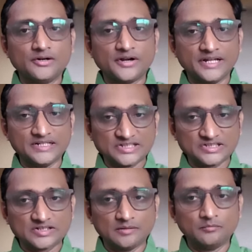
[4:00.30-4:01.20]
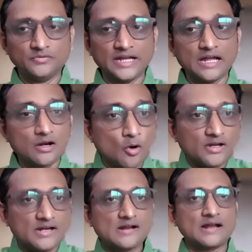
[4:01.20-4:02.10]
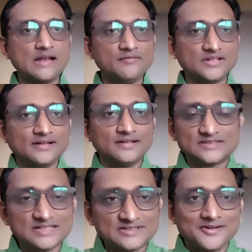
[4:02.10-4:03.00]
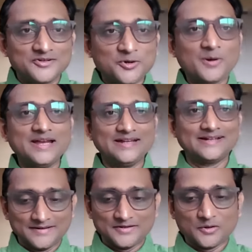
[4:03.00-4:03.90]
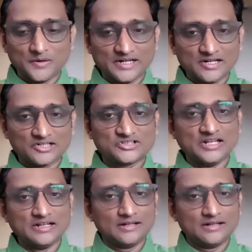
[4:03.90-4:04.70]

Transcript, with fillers: trading system they are not in connivance this is shocking you know in a nutshell